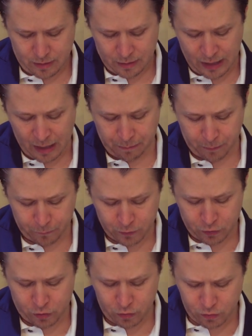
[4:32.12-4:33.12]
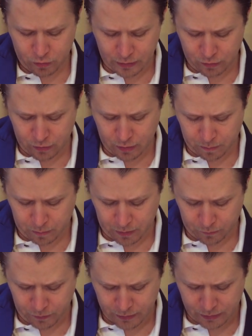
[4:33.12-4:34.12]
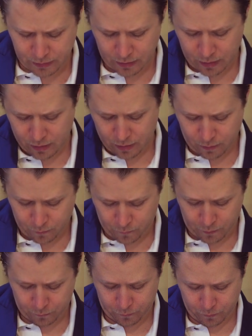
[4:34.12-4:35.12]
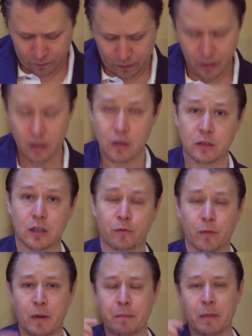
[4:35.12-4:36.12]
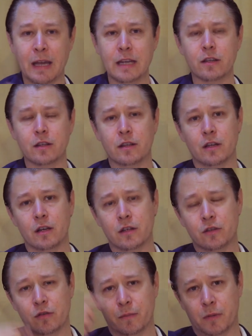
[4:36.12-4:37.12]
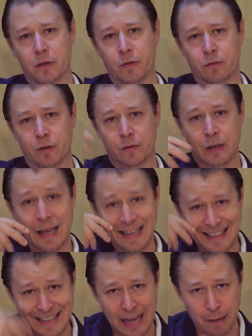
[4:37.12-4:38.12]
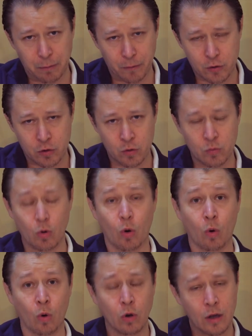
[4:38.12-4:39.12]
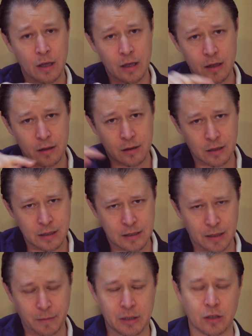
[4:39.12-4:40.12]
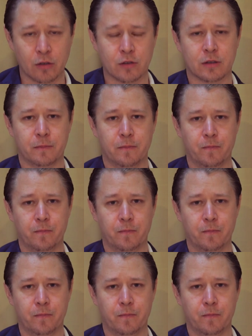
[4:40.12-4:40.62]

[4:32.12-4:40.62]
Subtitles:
Gap of 2 to get to the perfect fifth. So from a major third to a perfect fifth, gap of 2 or 3 semitones.